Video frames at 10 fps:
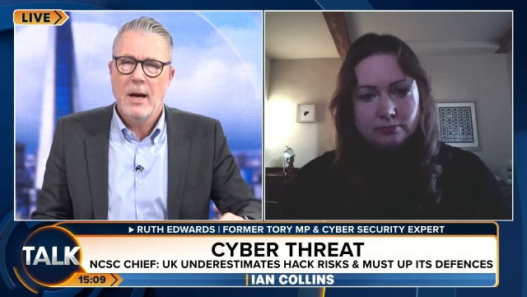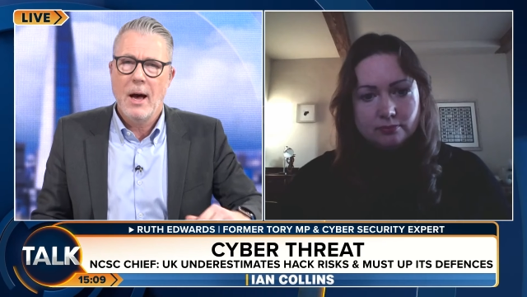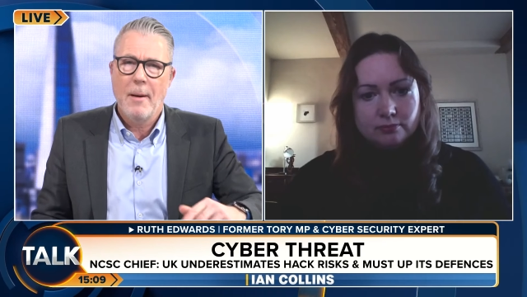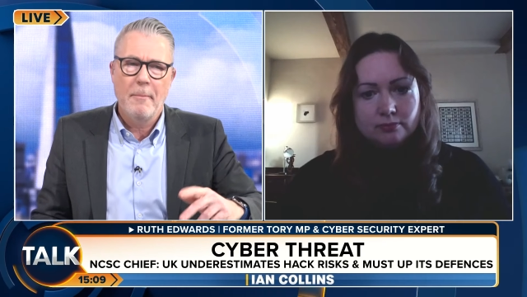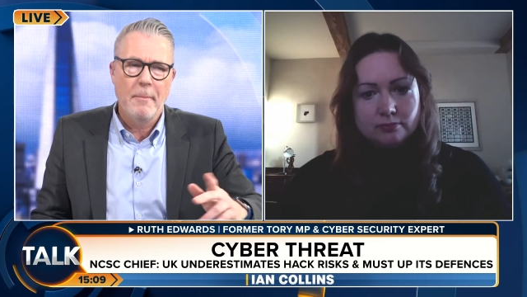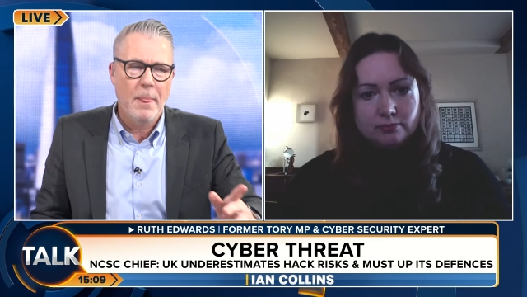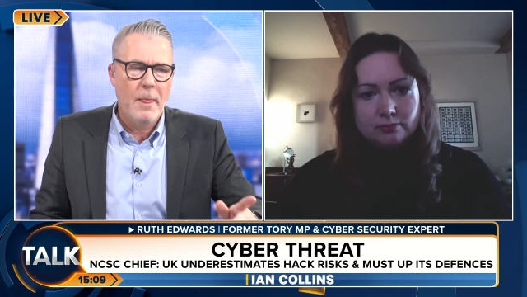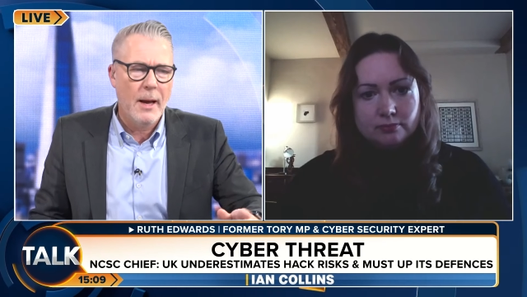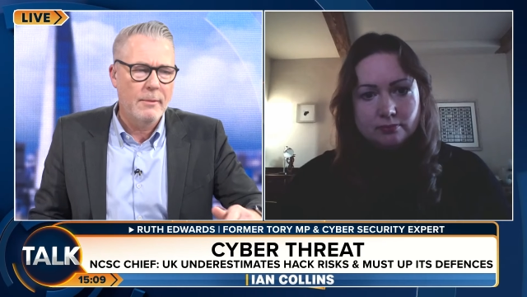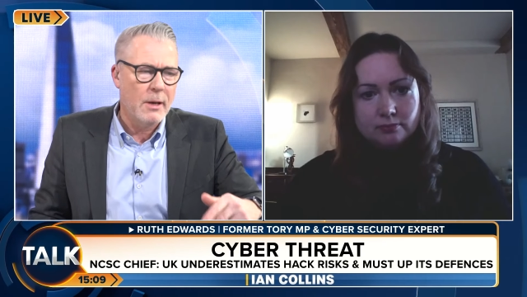Speaker 1: Um,
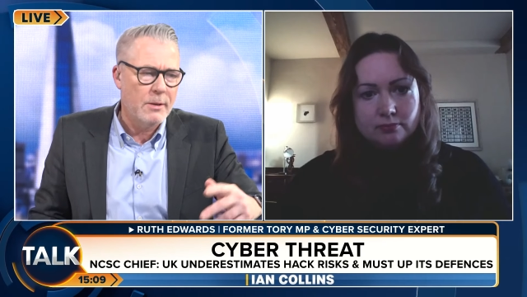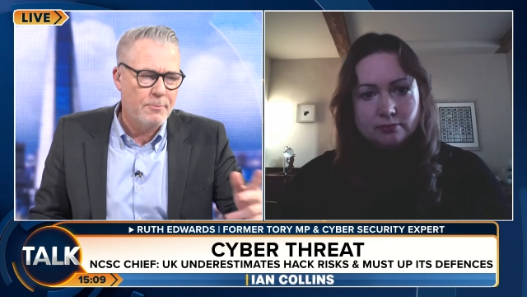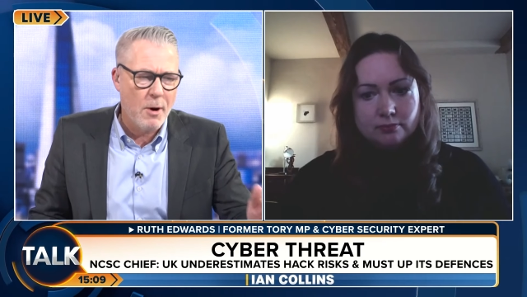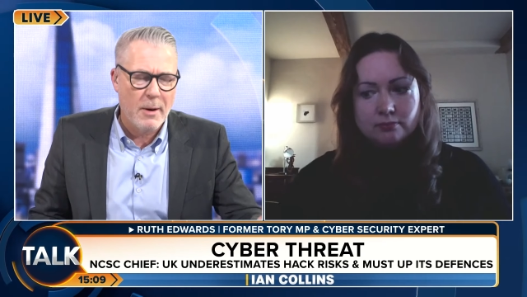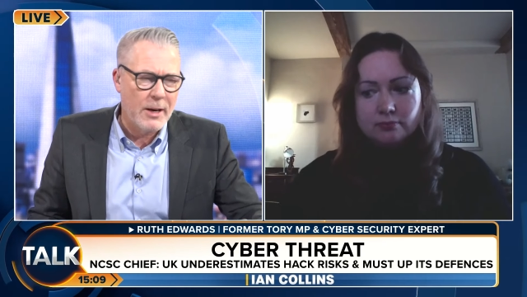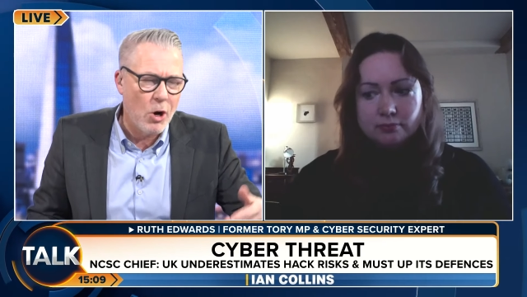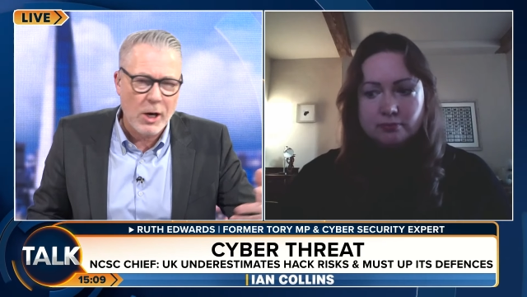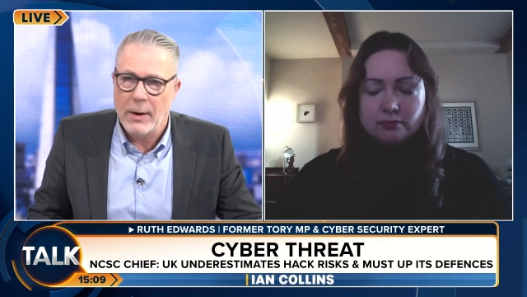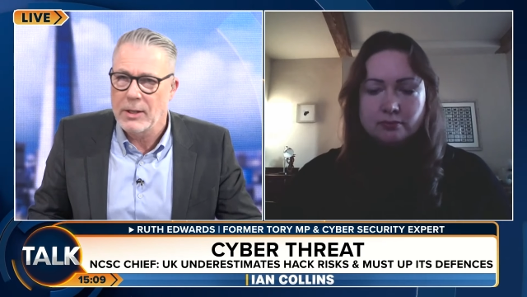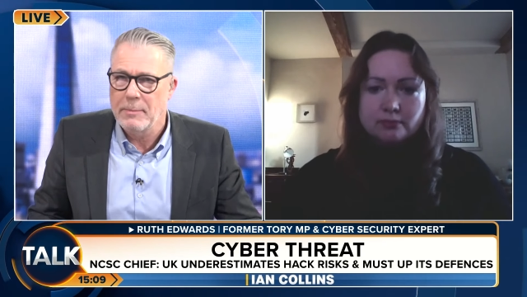it, it's probably
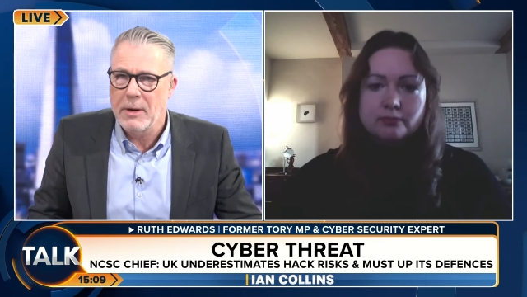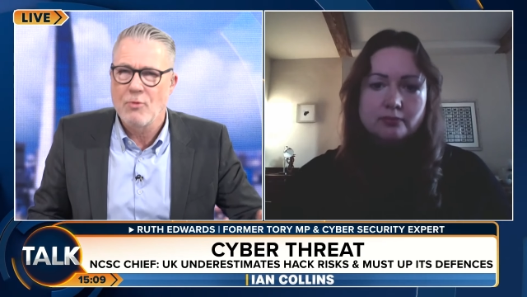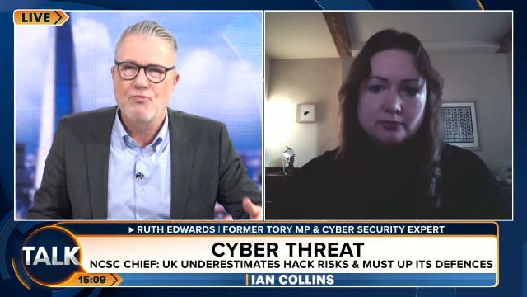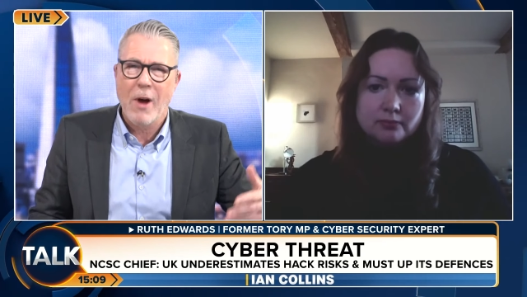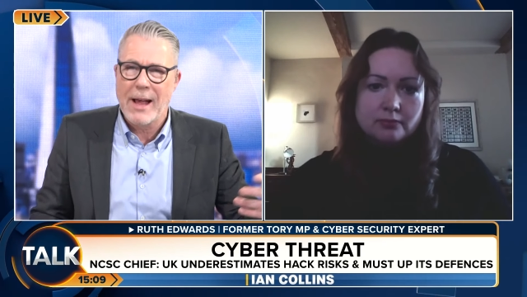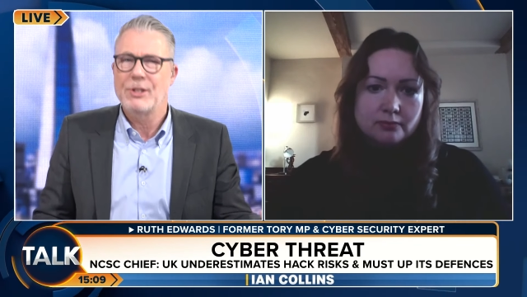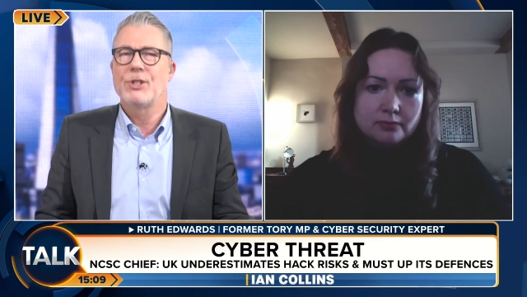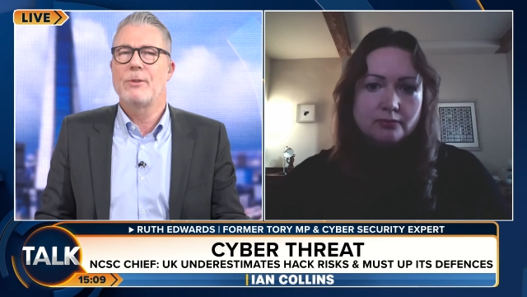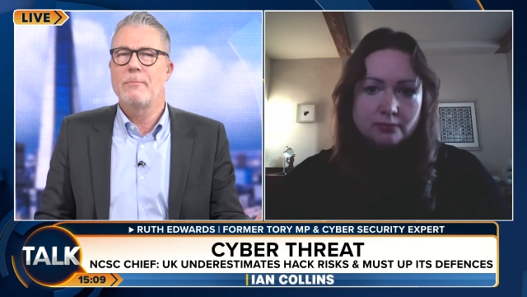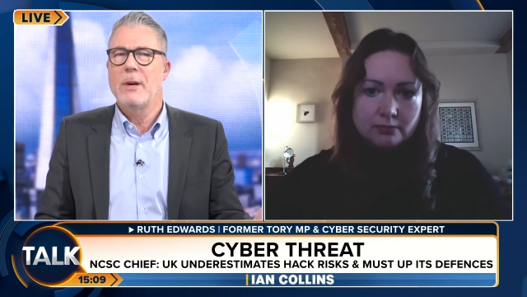not going to be a
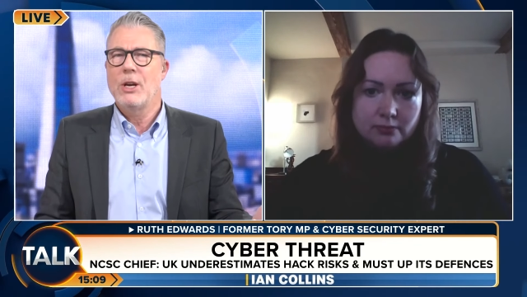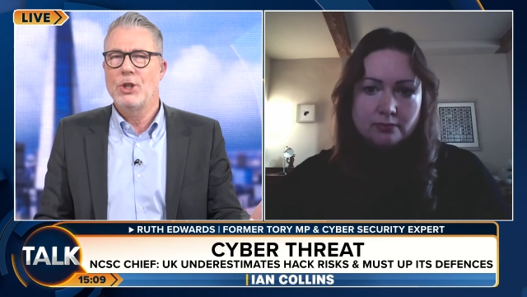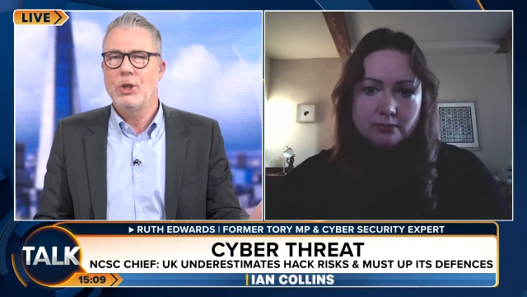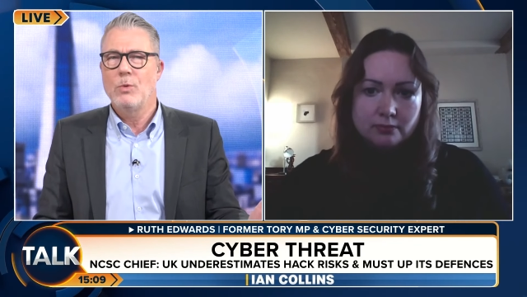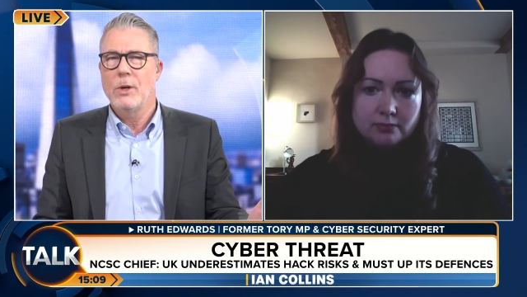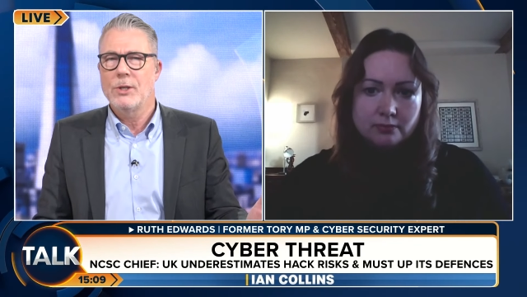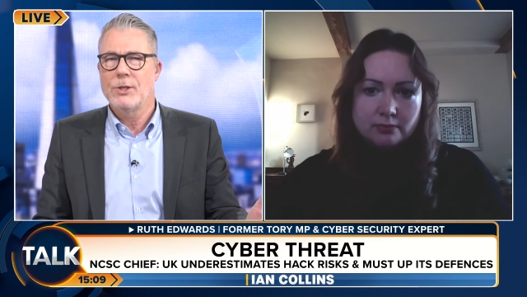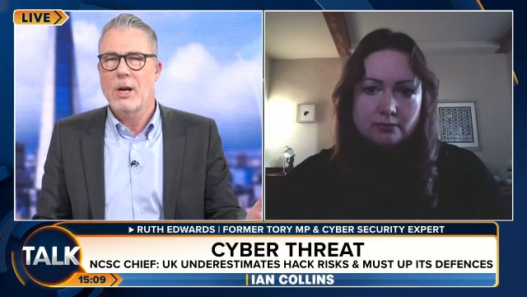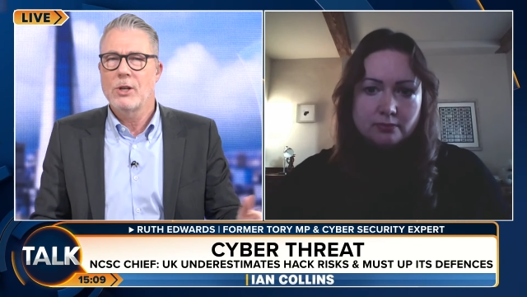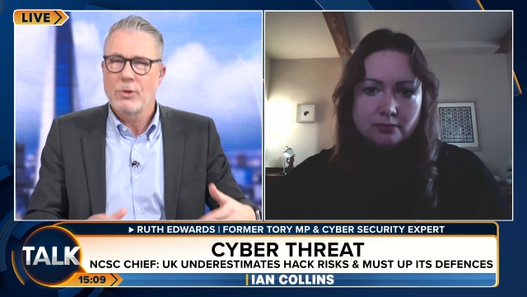ransom issue
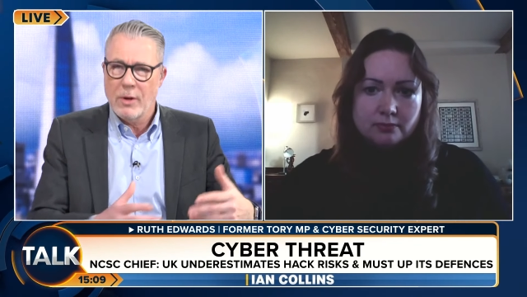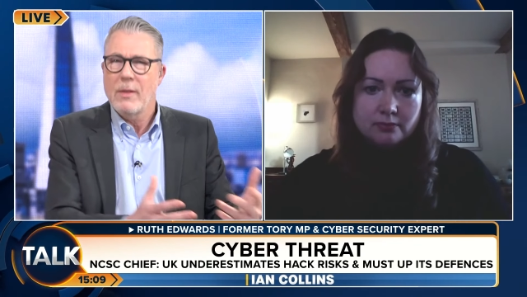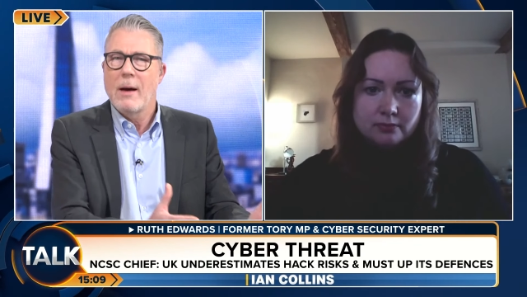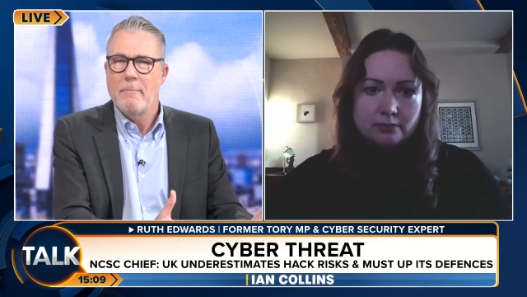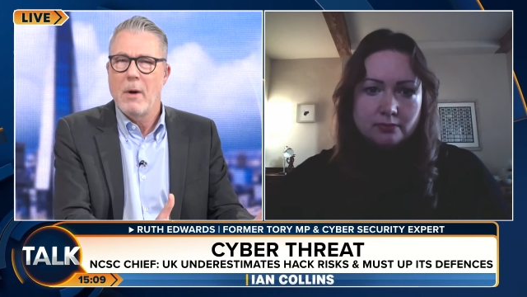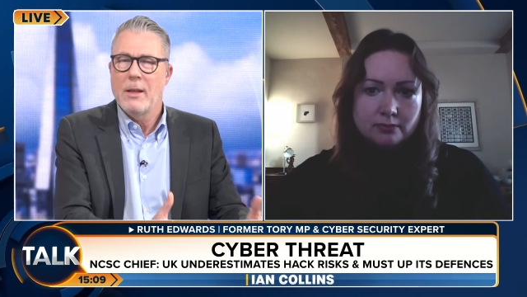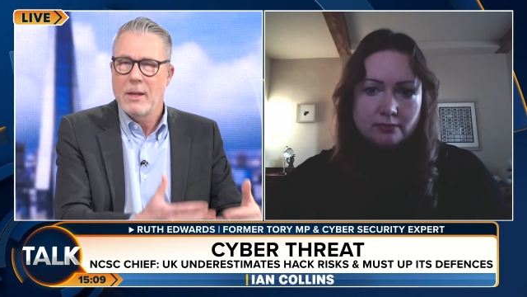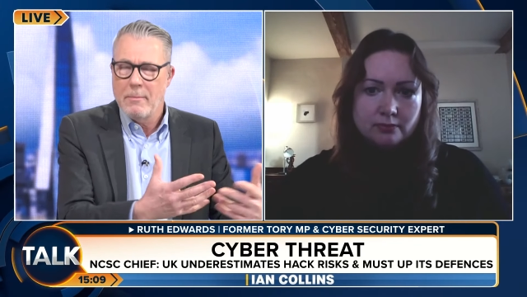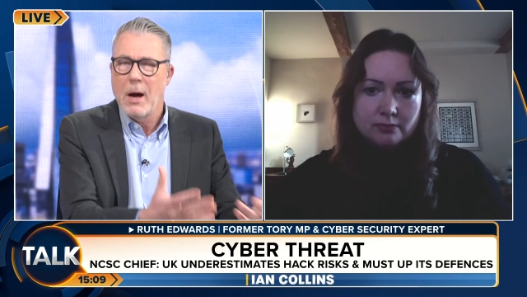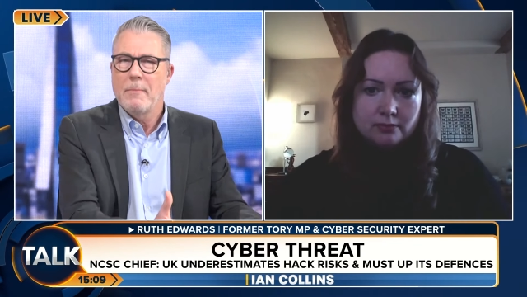as such, although that
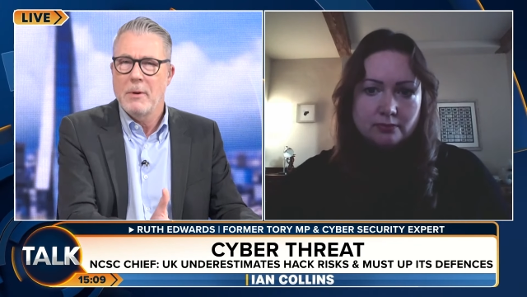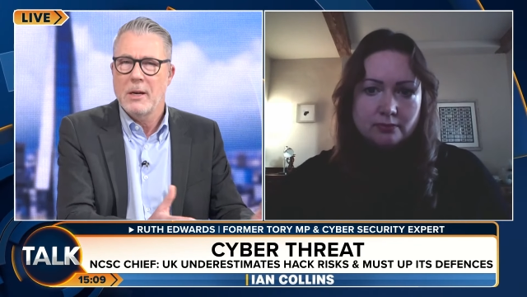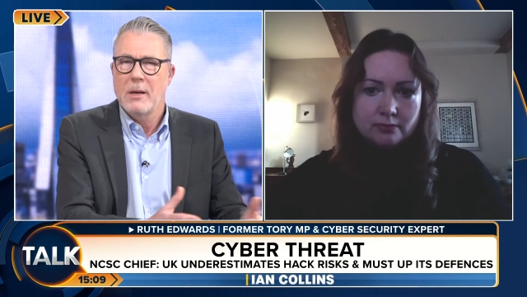might, there might be a